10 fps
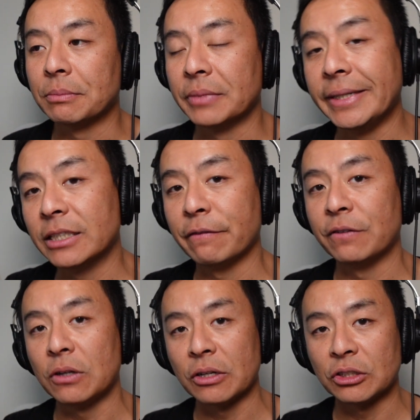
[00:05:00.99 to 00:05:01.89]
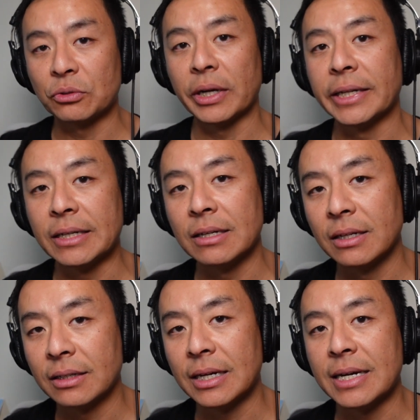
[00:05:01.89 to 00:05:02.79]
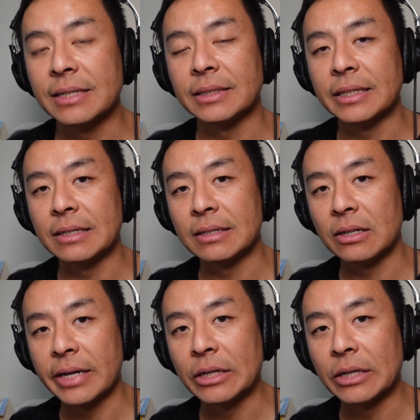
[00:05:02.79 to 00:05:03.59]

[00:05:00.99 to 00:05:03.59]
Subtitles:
These are for Australian cars in an